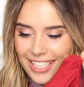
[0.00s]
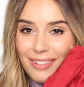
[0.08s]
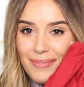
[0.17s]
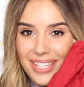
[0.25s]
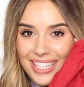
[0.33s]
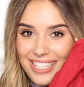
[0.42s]

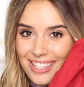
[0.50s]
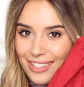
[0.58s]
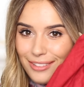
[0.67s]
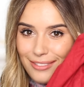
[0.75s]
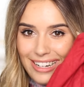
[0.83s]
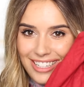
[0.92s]
comes in its
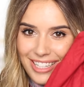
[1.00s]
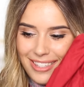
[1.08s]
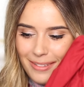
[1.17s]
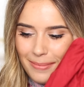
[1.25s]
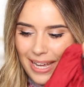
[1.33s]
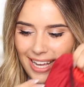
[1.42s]
little red
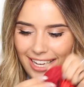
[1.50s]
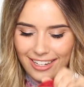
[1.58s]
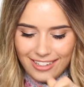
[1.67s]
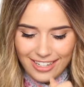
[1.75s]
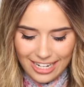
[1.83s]
duster bag.